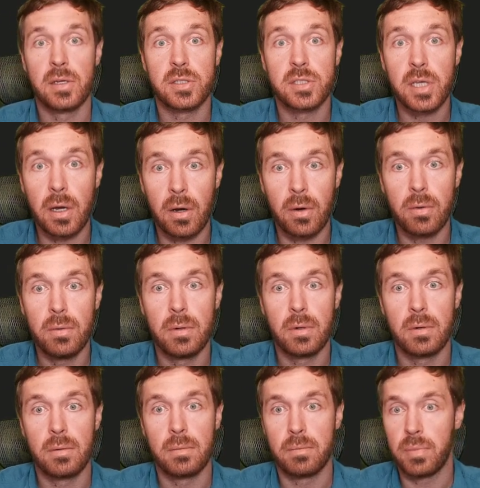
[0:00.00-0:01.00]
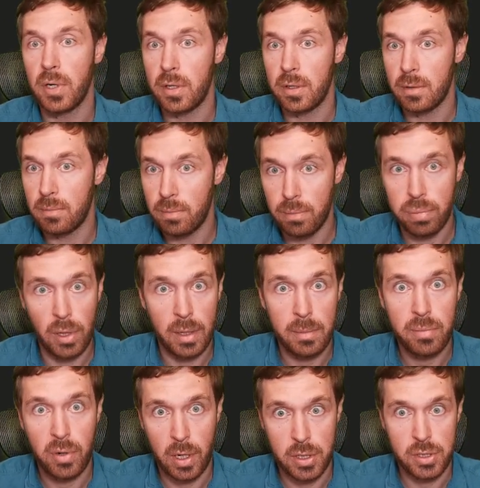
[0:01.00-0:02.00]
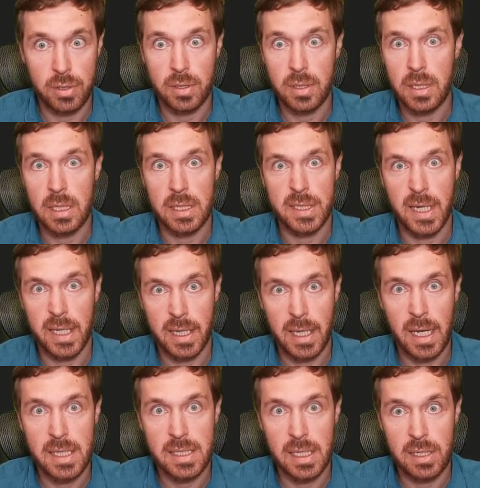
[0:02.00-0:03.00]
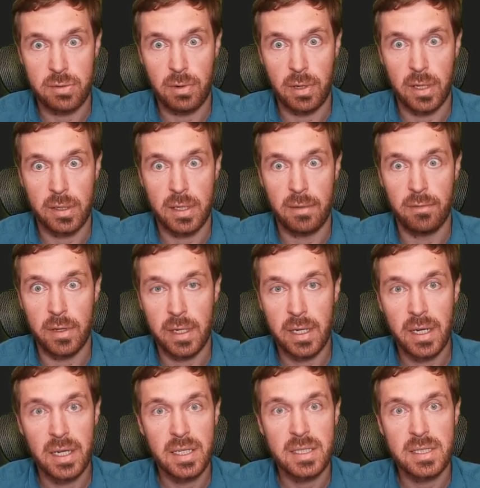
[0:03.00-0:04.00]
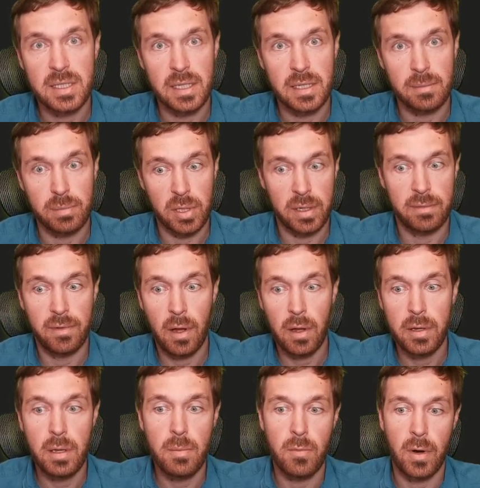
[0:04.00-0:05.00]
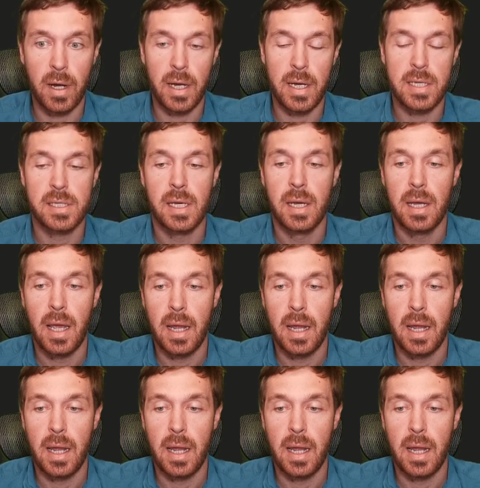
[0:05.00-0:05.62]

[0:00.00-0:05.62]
So, but your blood pressure and things like that stays relatively constant blood volume wise,